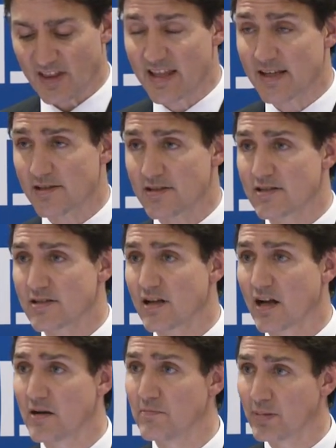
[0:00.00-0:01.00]
This is
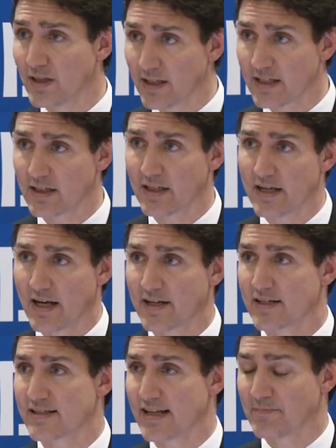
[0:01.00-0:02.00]
completely
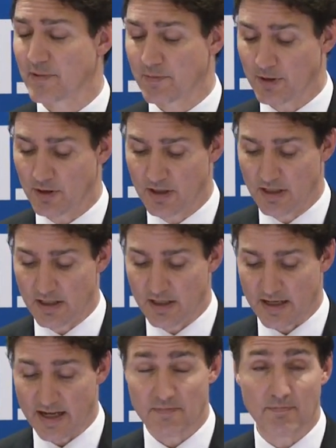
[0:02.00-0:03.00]
unacceptable
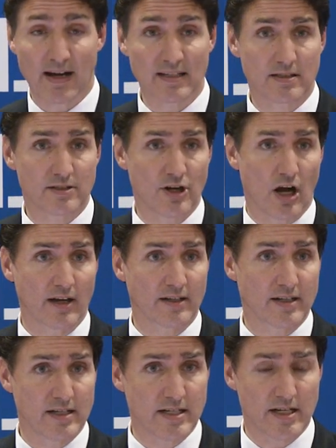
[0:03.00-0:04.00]
and must not
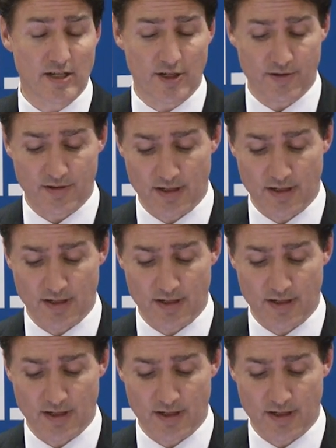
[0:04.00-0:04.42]
continue.